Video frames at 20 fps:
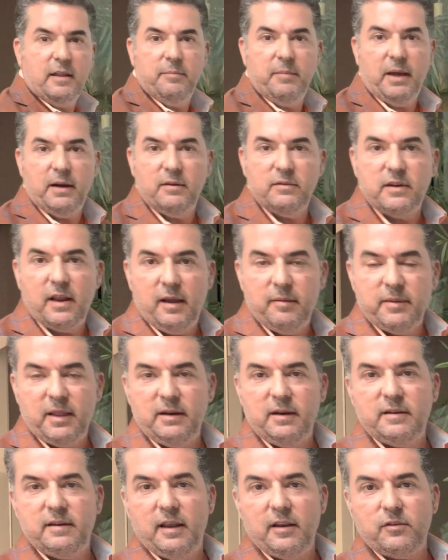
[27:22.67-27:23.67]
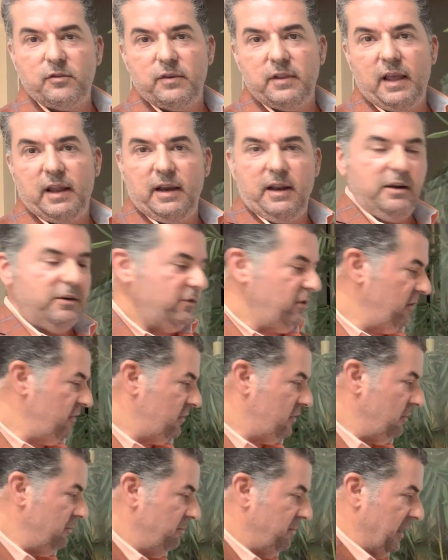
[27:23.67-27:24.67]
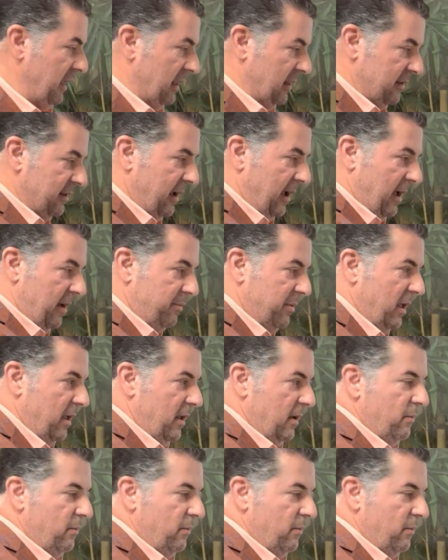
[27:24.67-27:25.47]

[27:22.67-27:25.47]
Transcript: the amount of time that it takes for that interest to build up,